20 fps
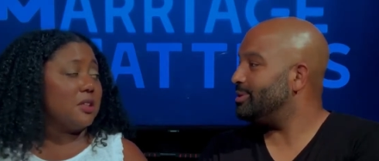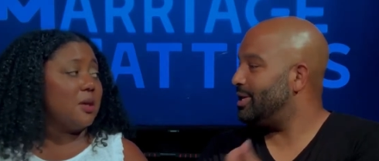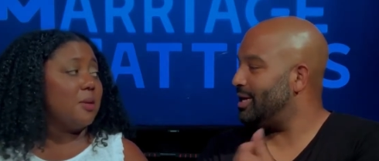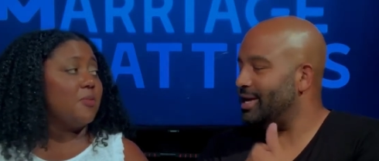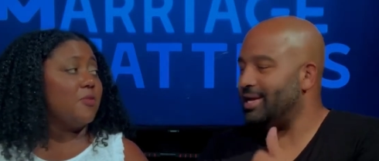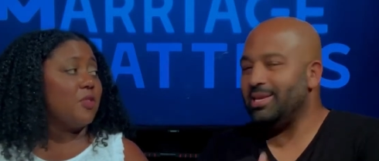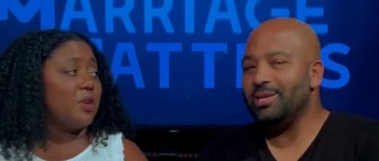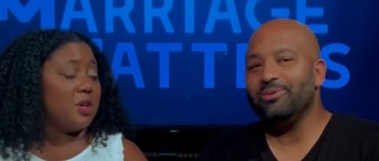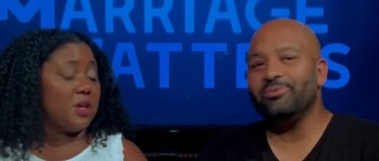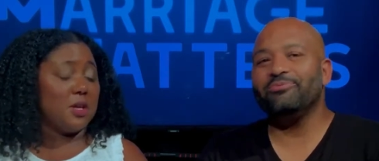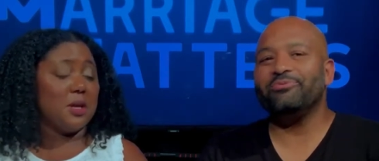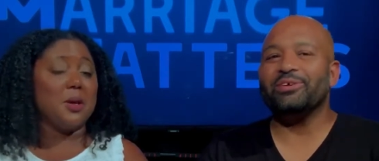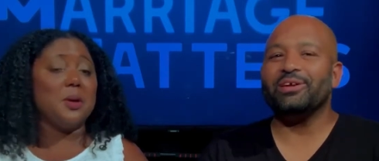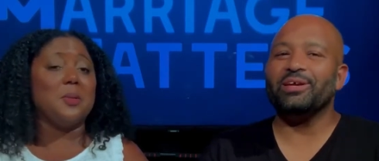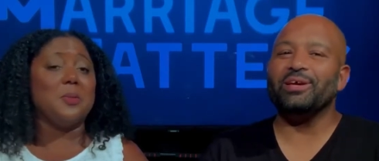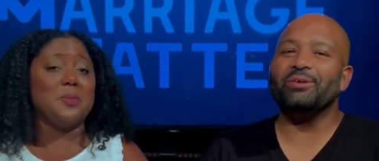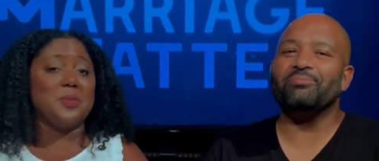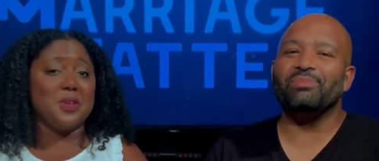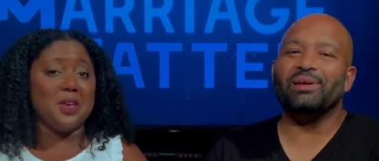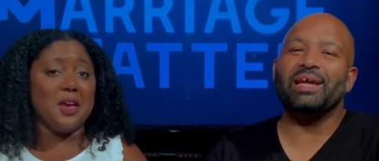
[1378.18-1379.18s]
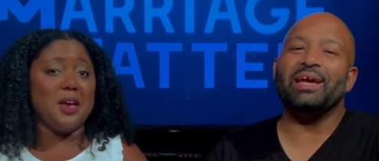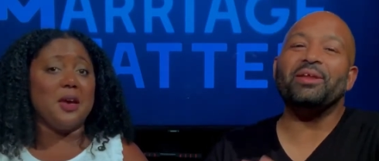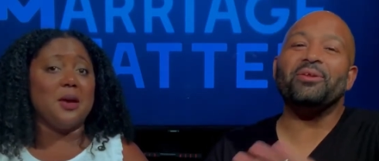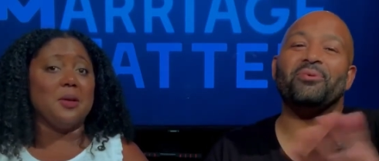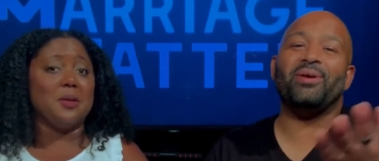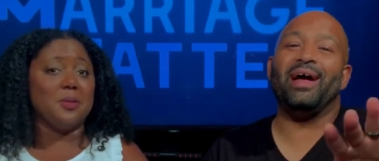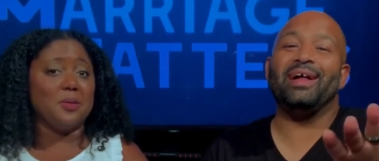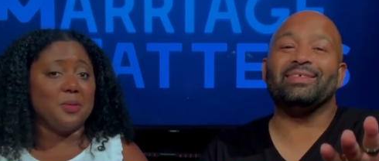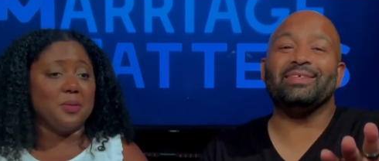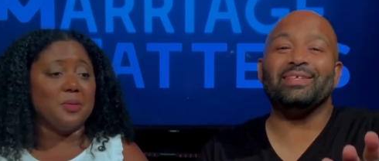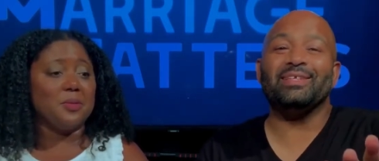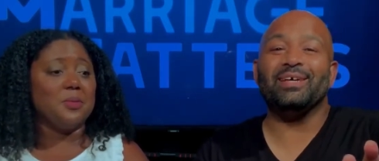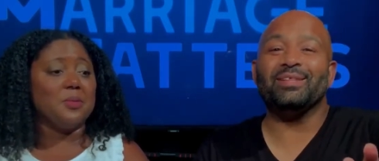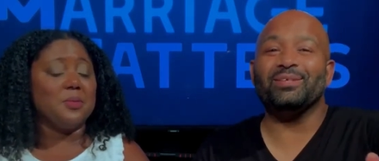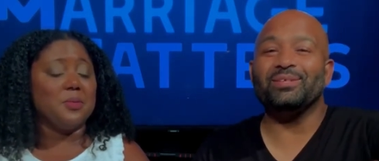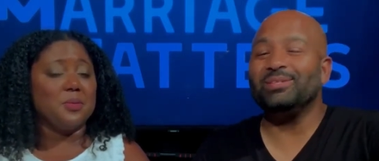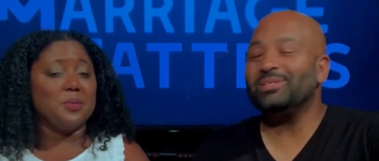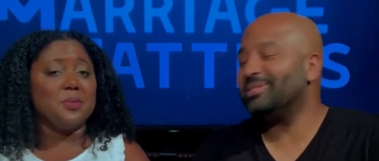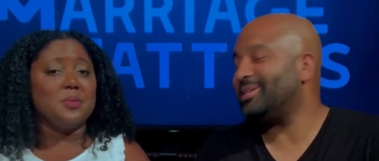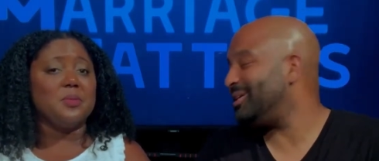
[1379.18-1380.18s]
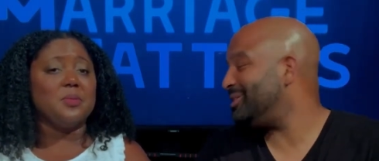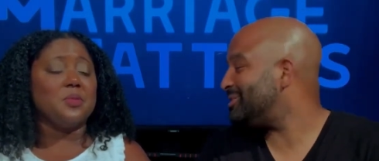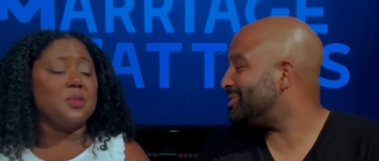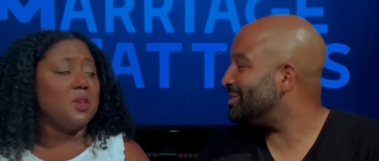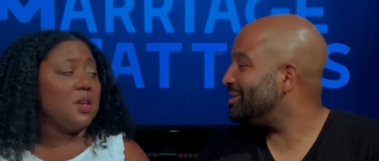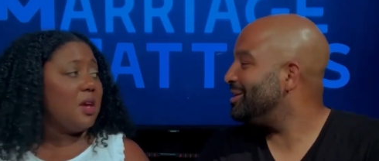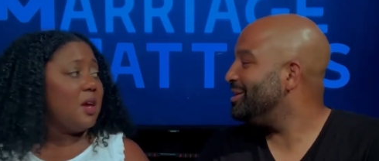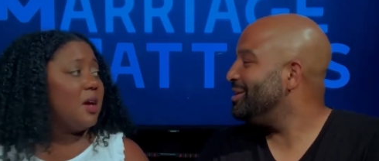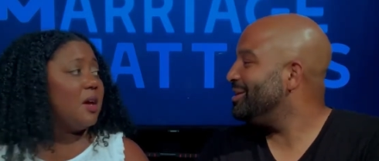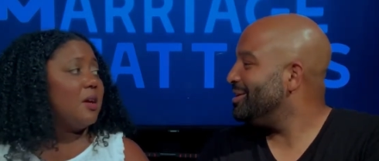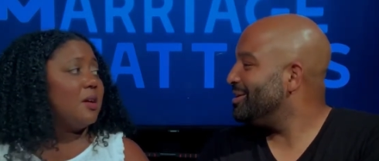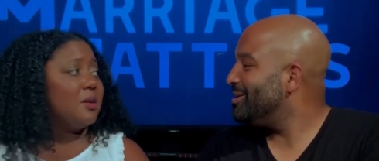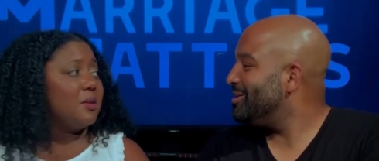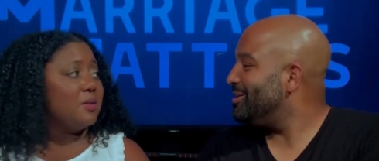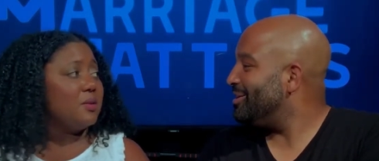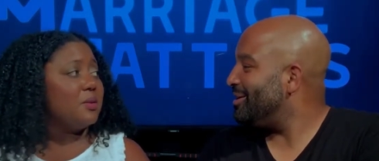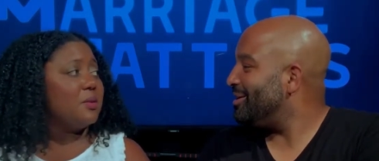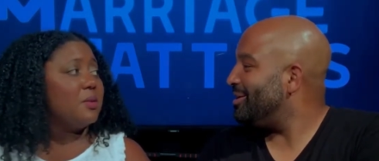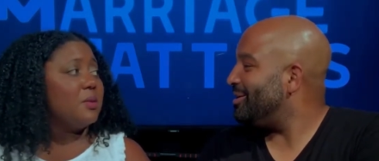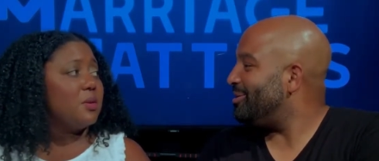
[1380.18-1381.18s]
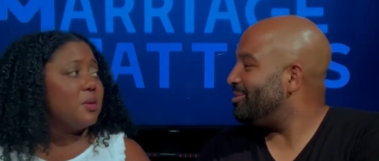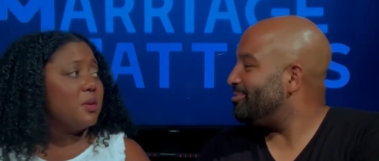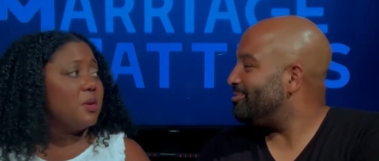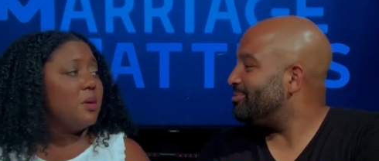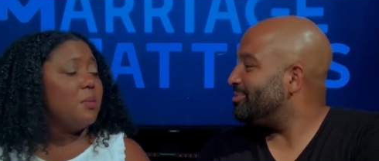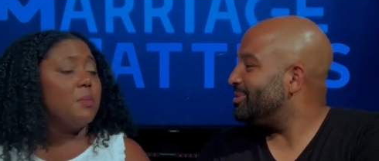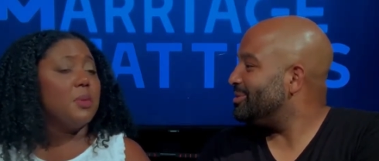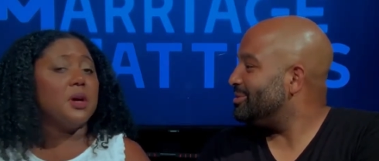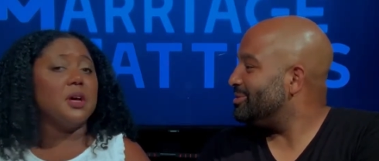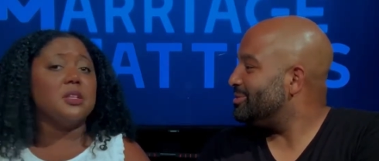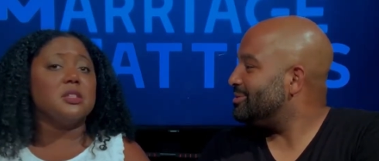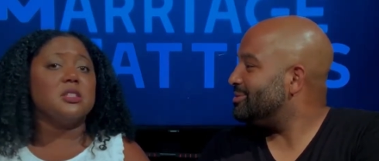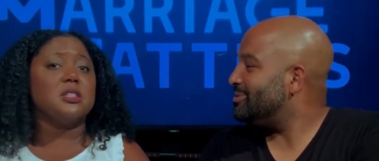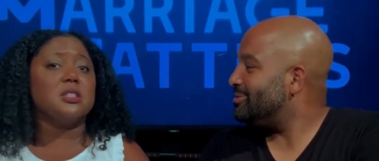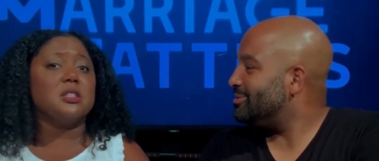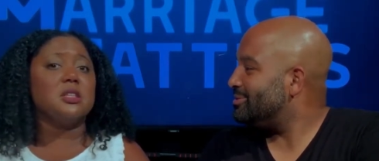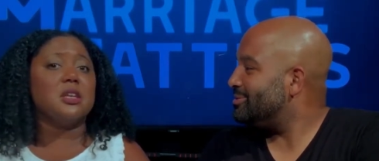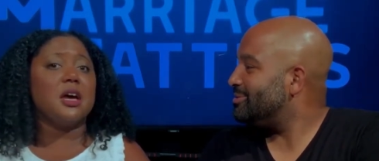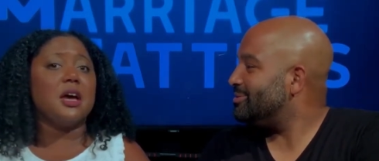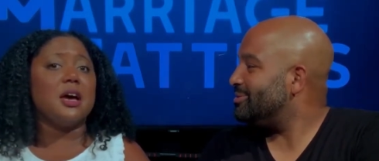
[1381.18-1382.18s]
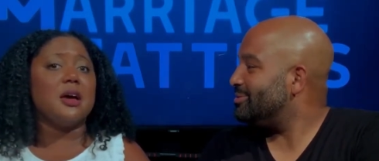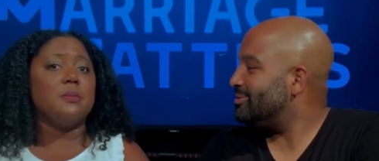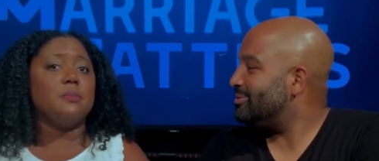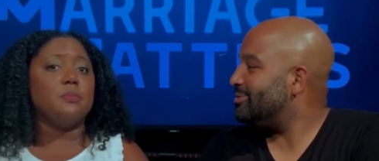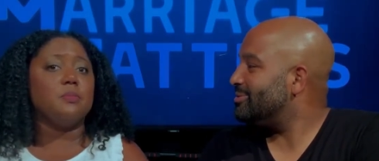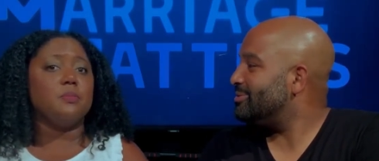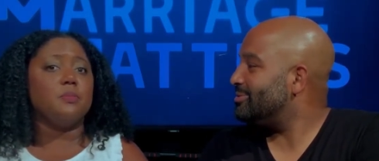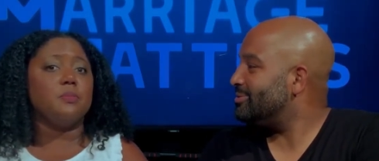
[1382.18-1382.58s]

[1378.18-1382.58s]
Speaker 1: them, getting for, them him. for him. But yeah. anyway, that's another discussion. Yeah. Um,
Speaker 2: but to not